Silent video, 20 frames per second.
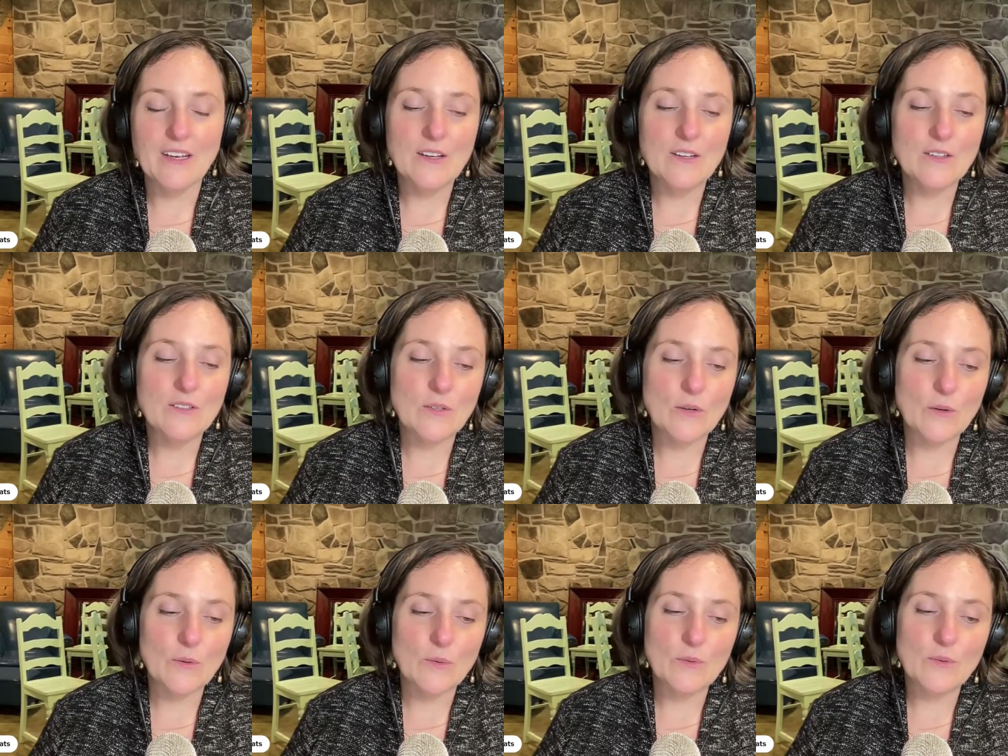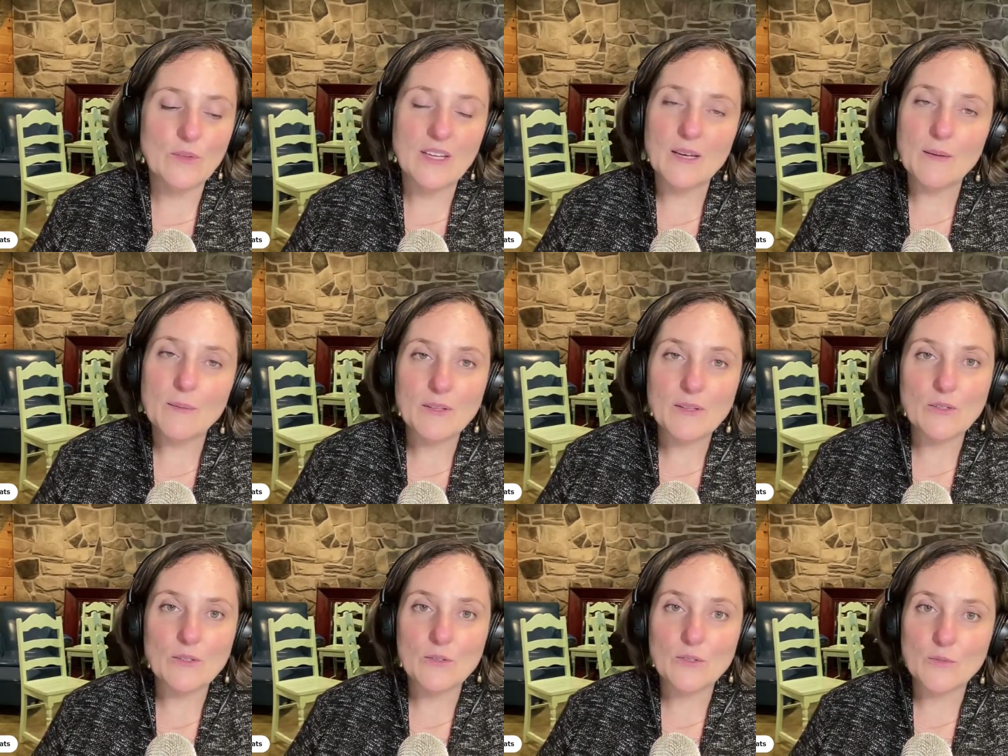So think
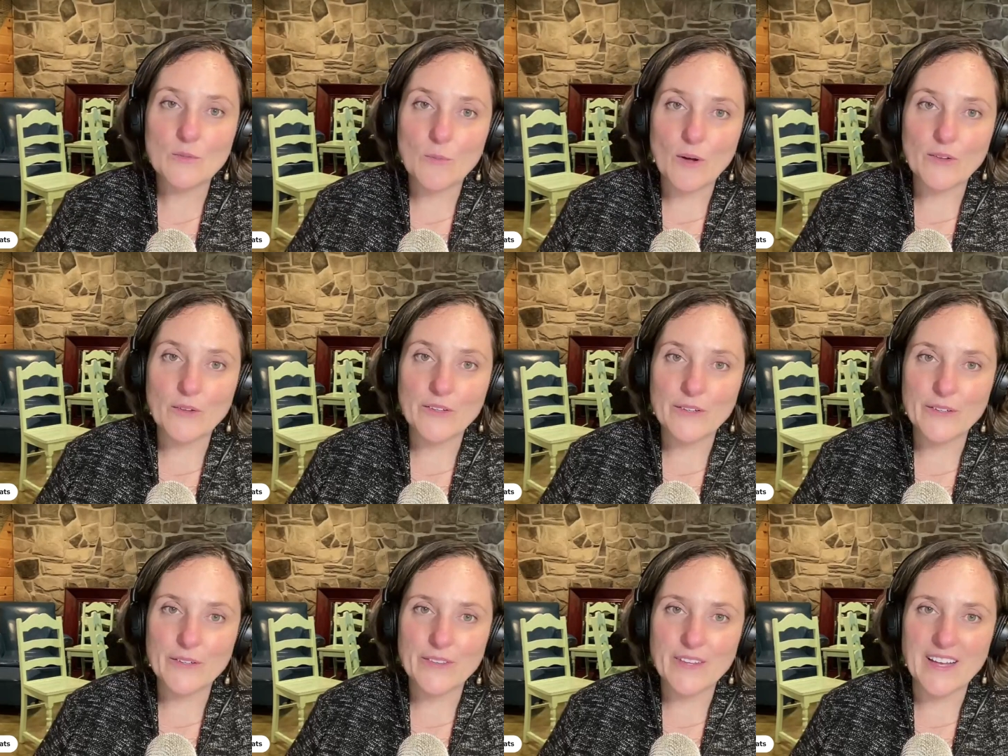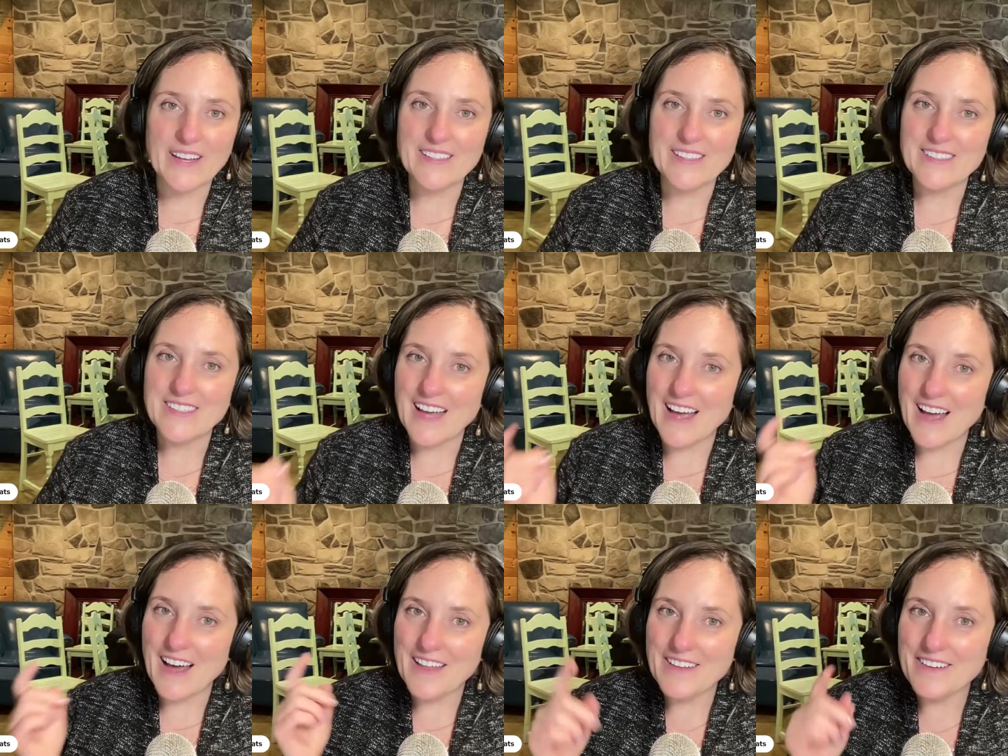about those small little things.
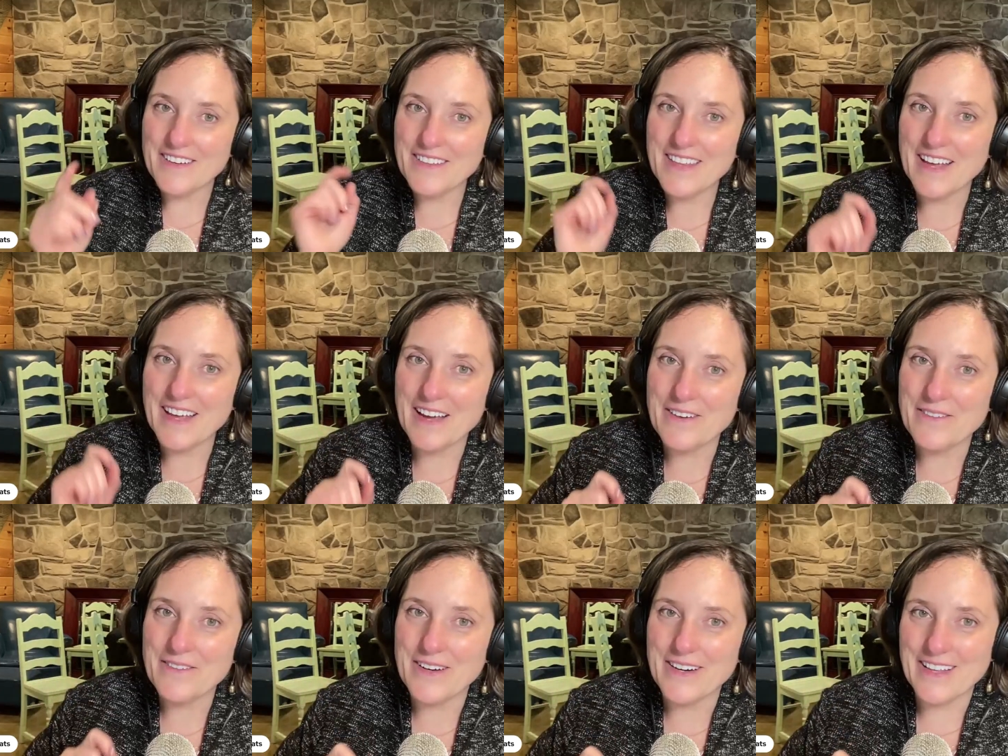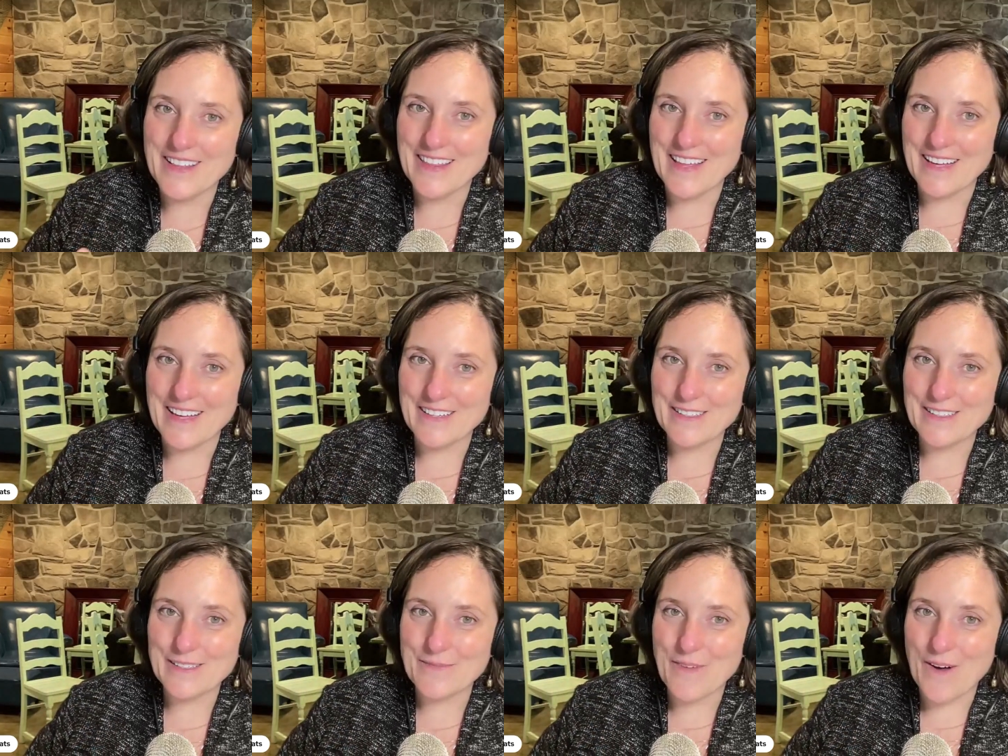The other thing I want to think
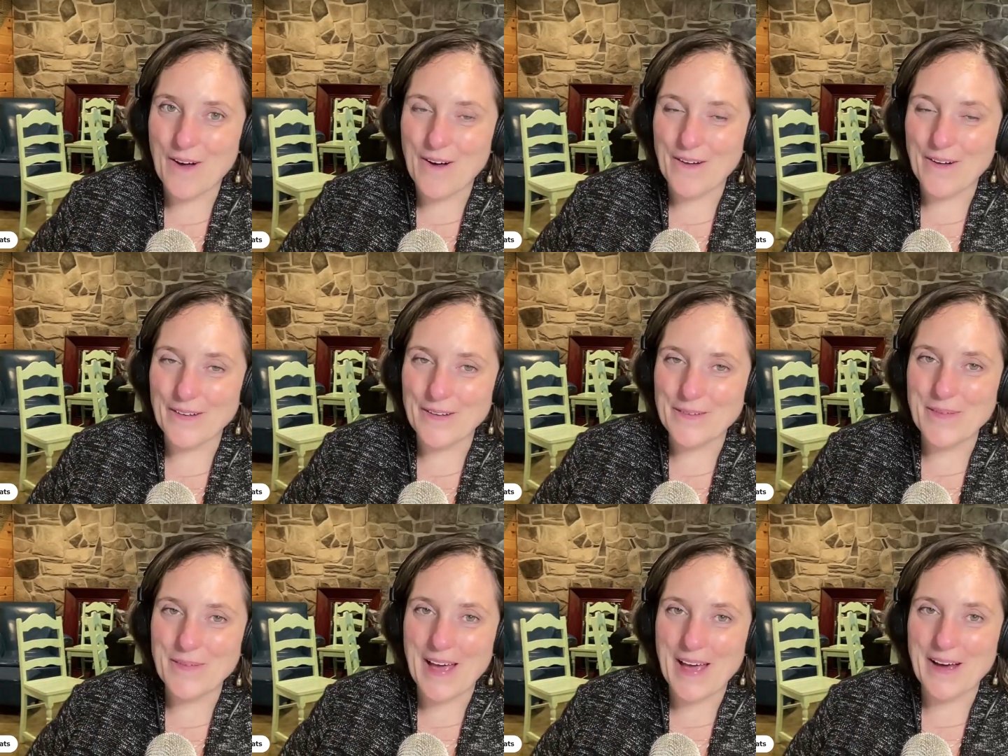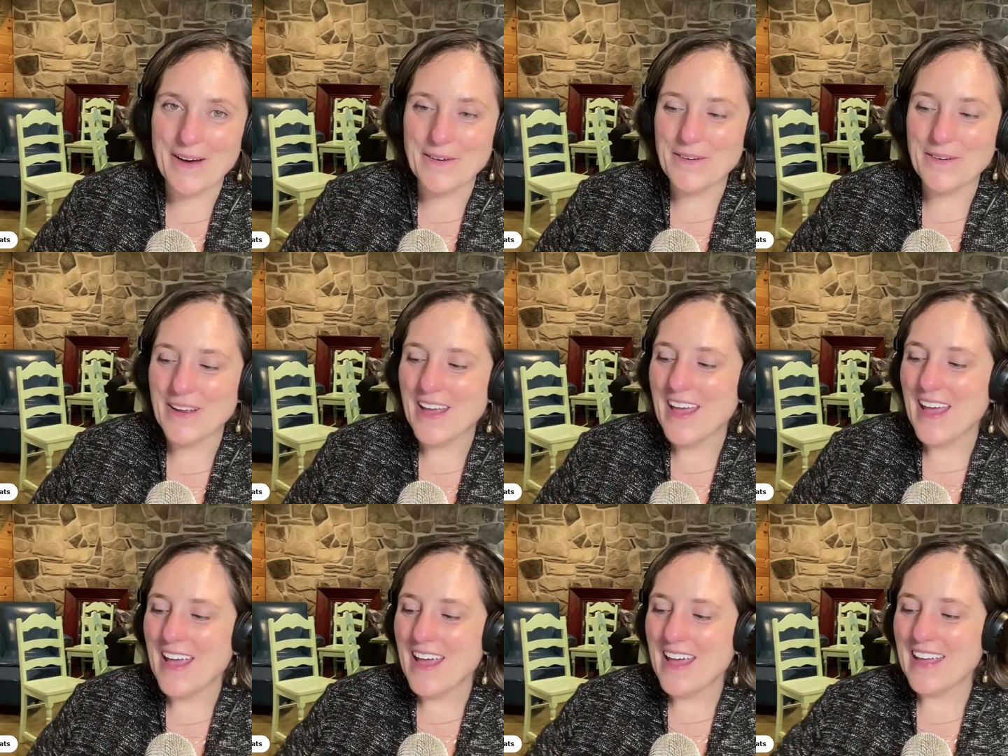small about
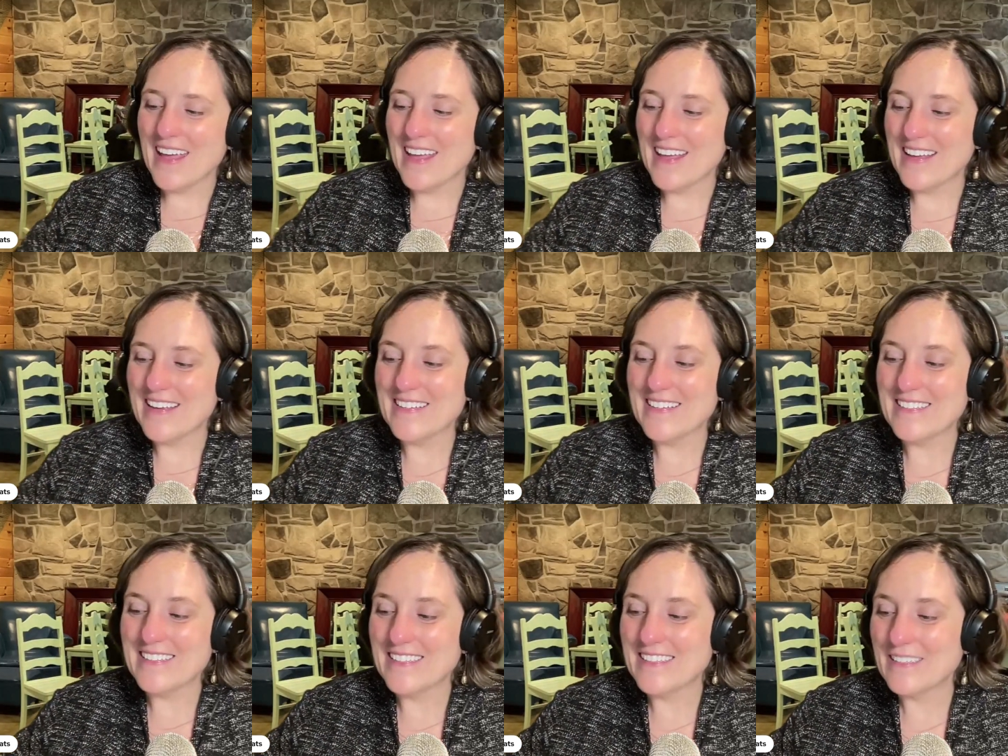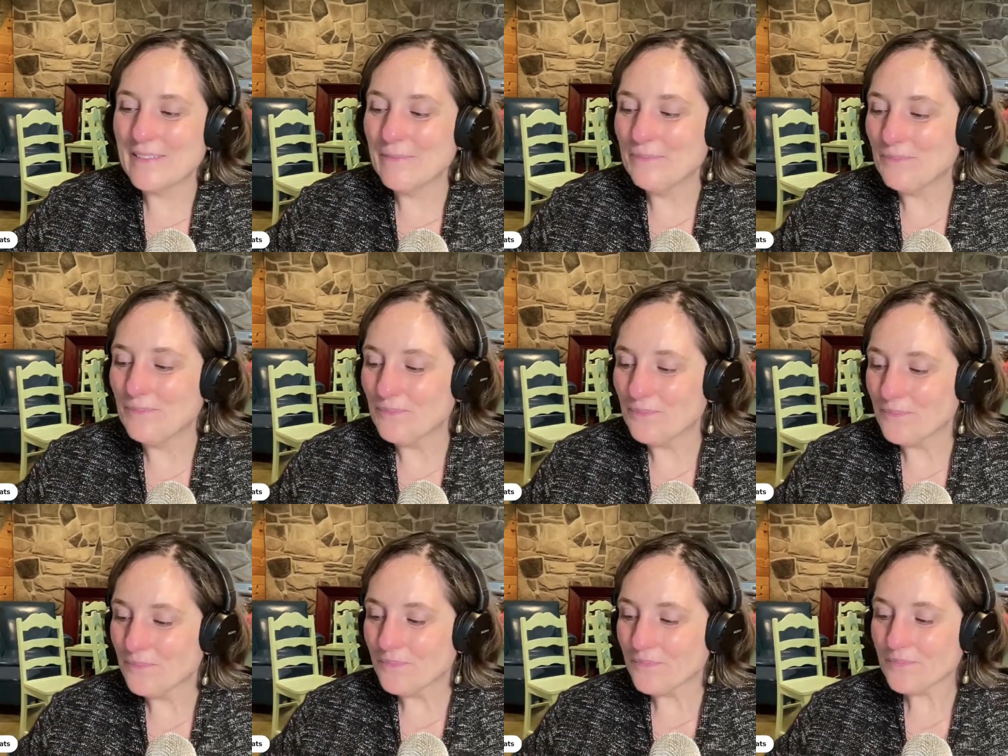is
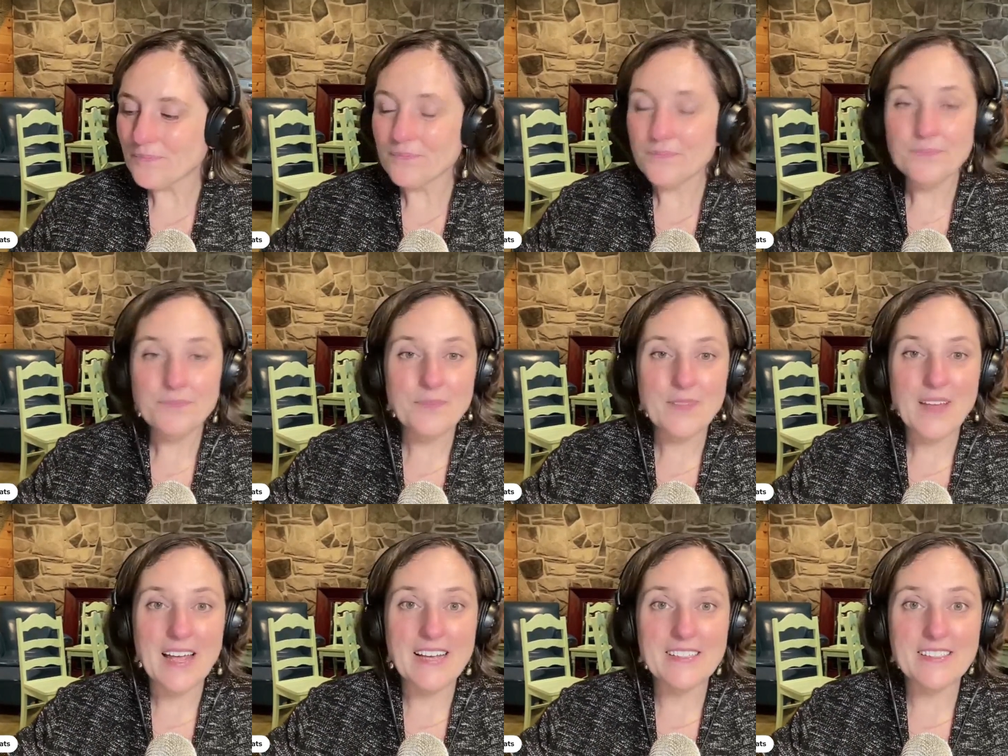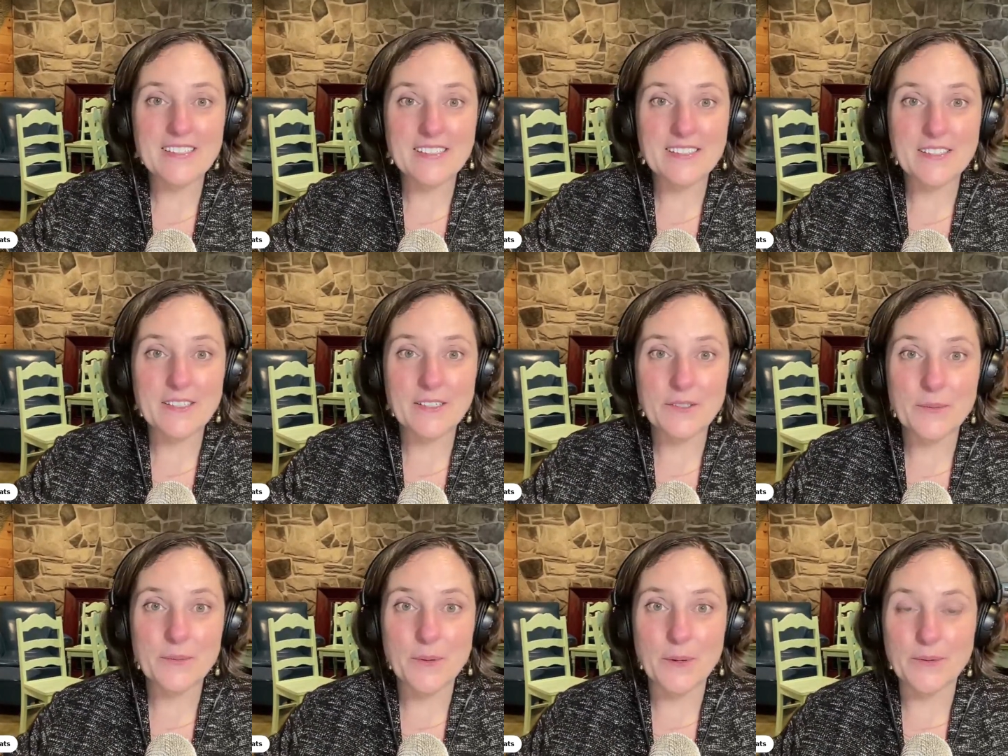is this
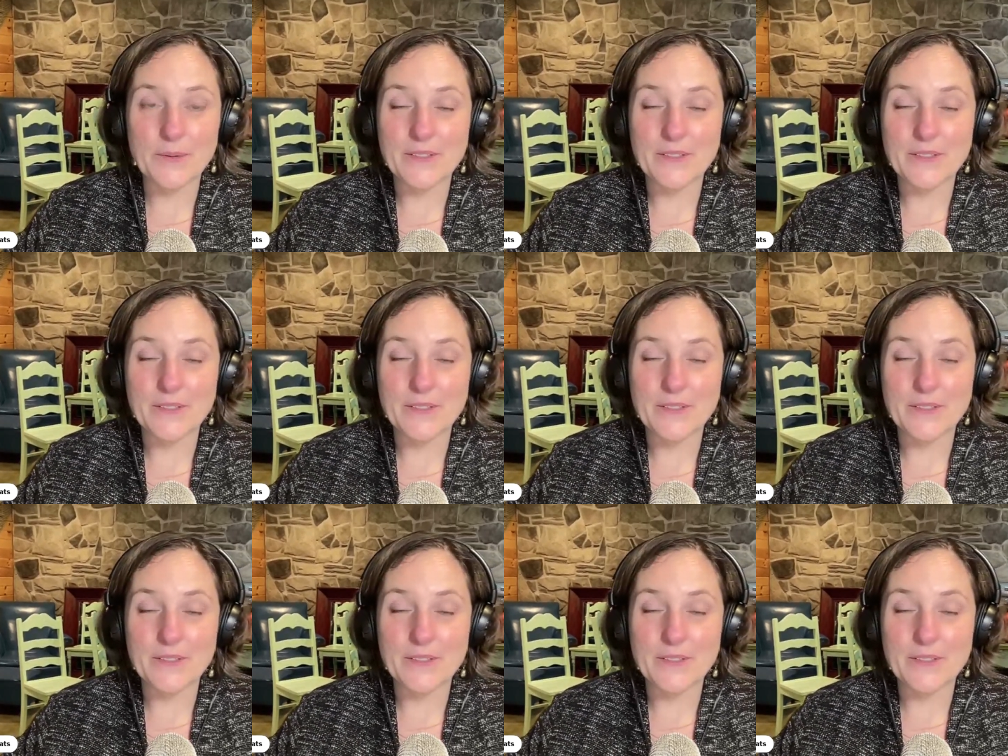little quote.